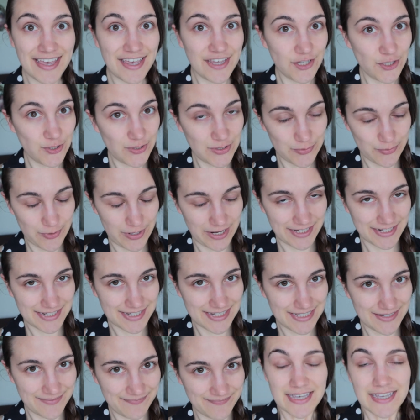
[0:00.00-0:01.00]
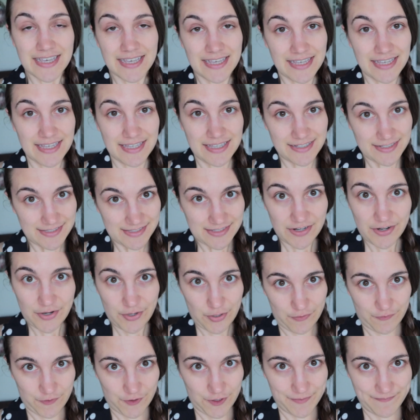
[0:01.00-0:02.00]
and do it right. Let's
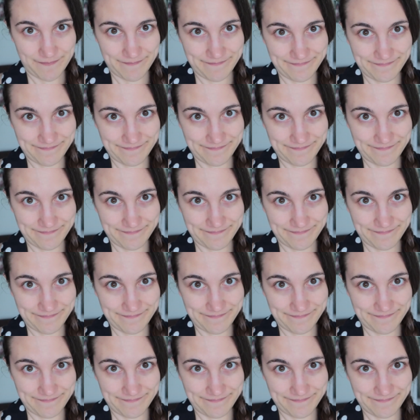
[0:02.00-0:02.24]
start over.